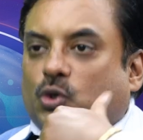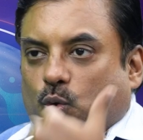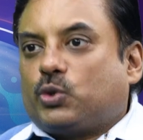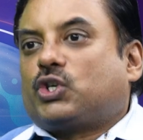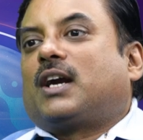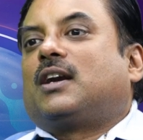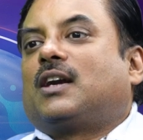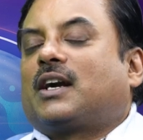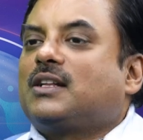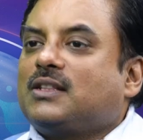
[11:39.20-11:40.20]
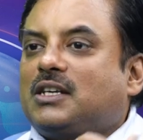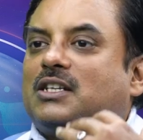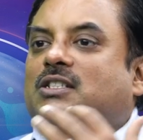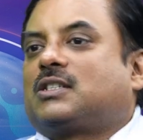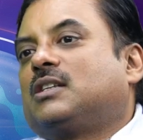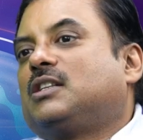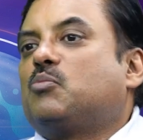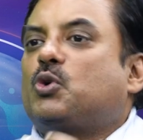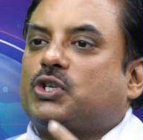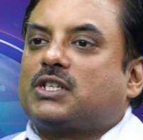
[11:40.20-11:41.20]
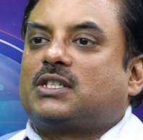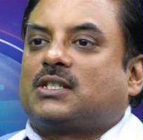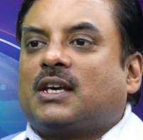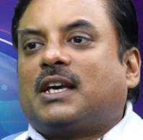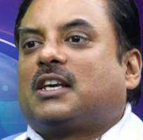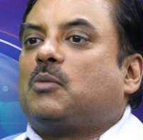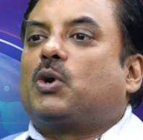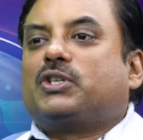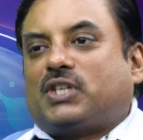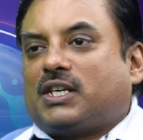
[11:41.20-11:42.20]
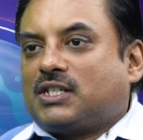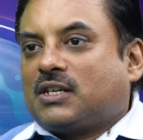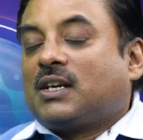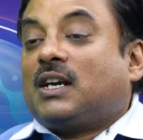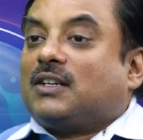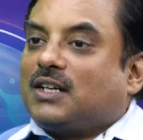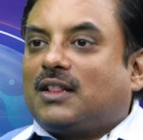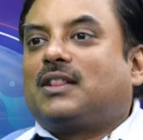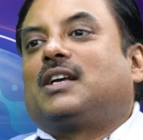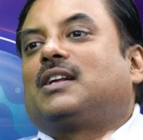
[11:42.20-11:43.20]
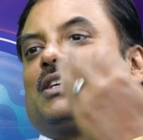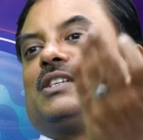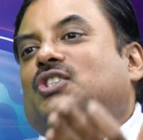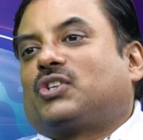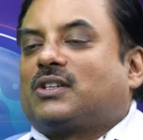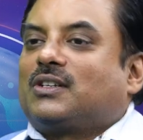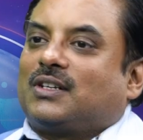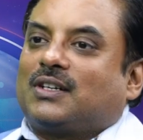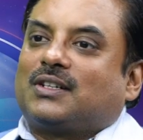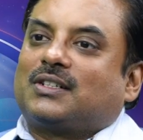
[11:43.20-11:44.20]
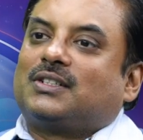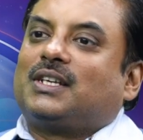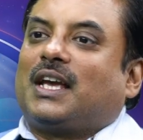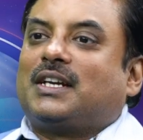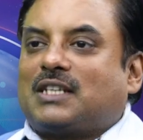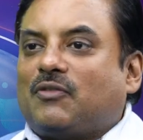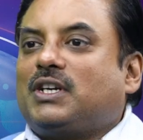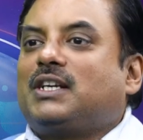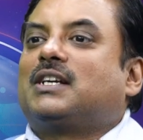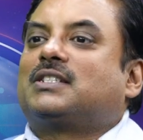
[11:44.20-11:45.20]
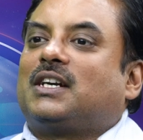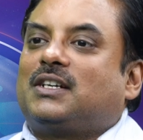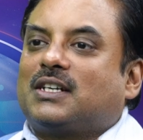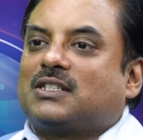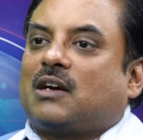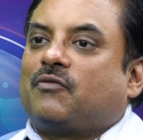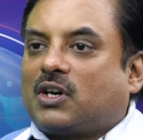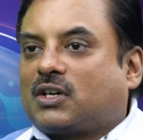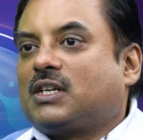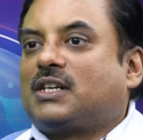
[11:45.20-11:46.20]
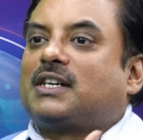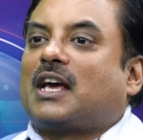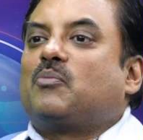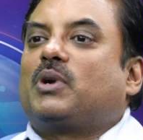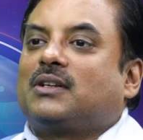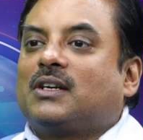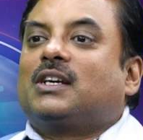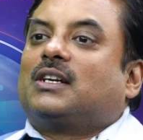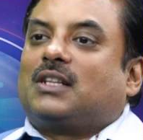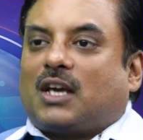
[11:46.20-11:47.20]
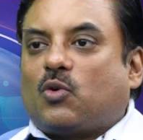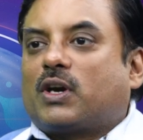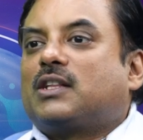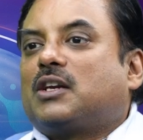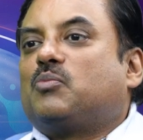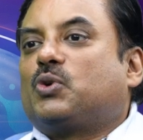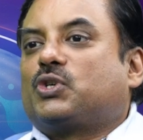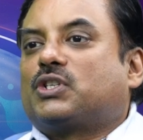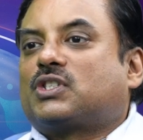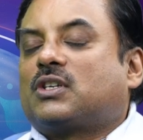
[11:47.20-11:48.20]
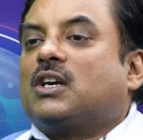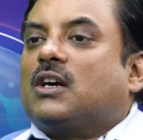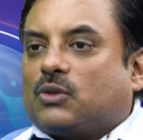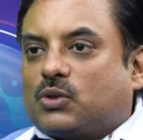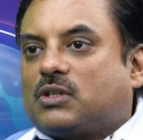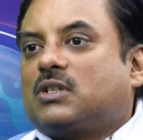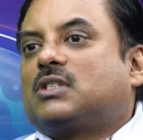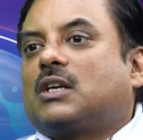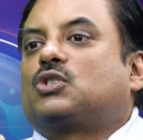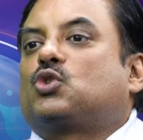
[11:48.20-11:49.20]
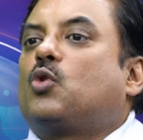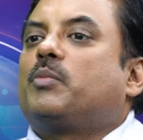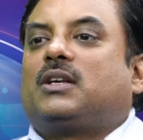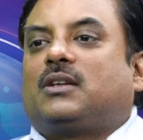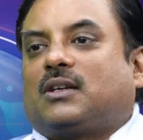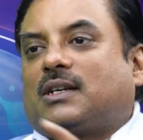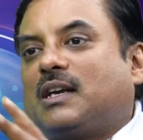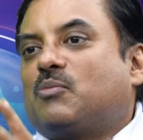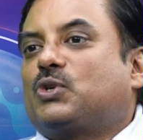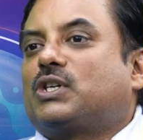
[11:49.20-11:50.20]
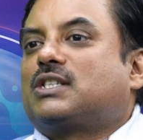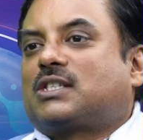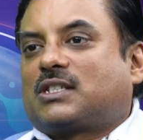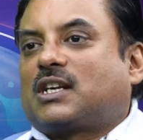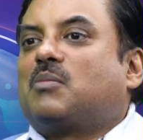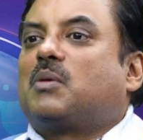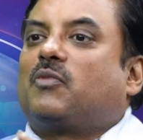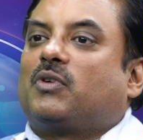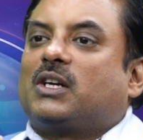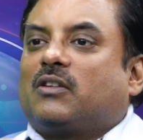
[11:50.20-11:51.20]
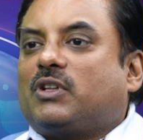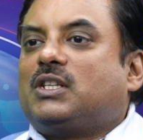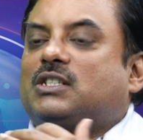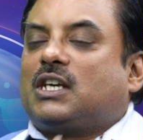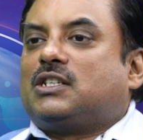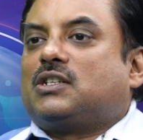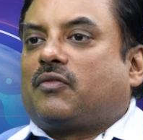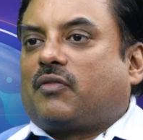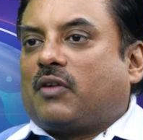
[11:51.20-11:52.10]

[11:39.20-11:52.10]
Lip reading: two child. Again, the emotions keep on changing till they reach the 70 years, 80 years. After the retirement, they have another emotions. So there's so many emotions come up with the change of